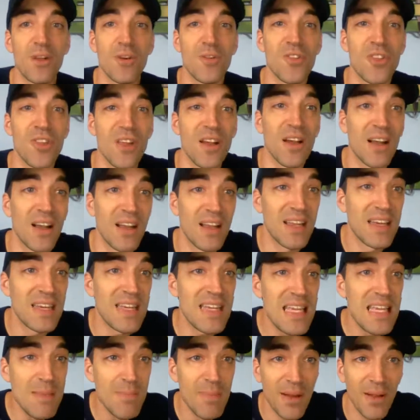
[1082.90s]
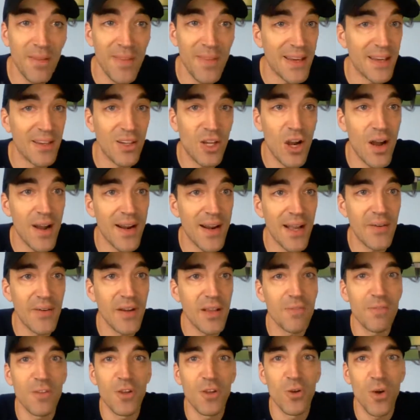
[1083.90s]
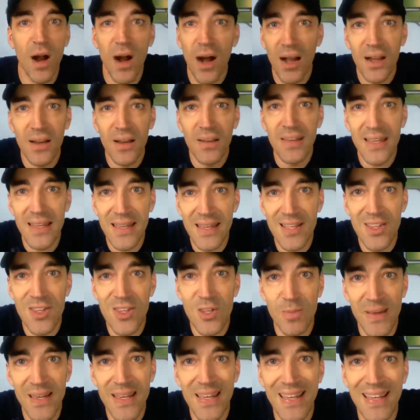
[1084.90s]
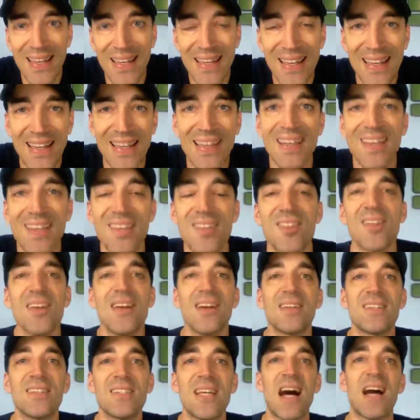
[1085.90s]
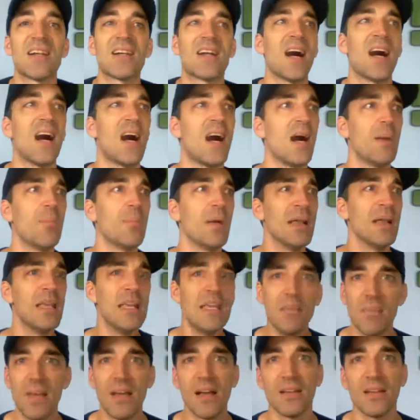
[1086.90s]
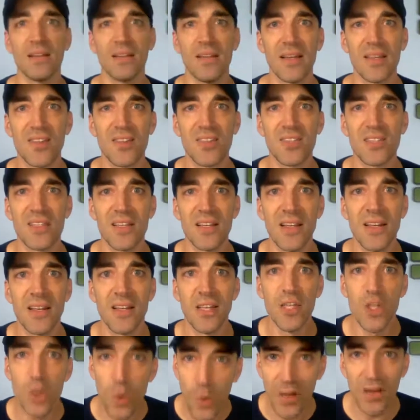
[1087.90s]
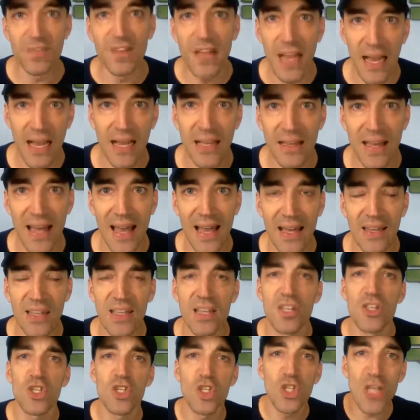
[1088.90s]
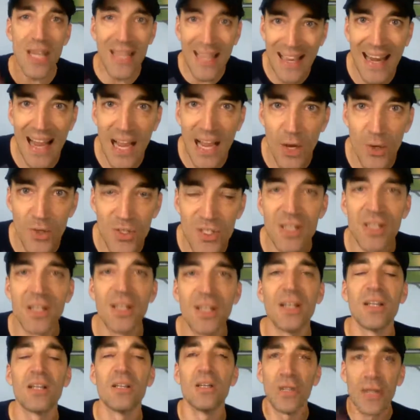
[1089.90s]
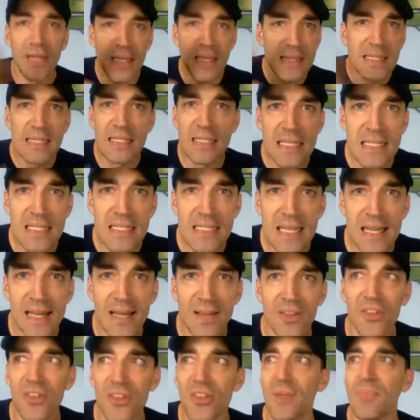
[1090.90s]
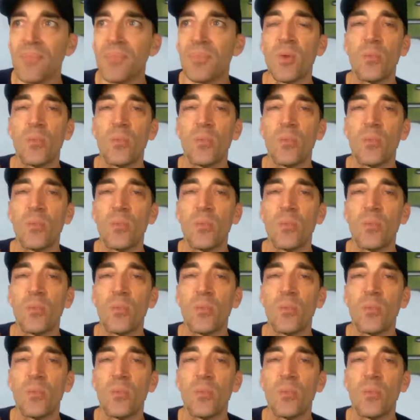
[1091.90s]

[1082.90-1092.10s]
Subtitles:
There's an email that had gone out. If you're on the getspeakinggigs.com email list, you would have gotten that. Check it out. Look at the details.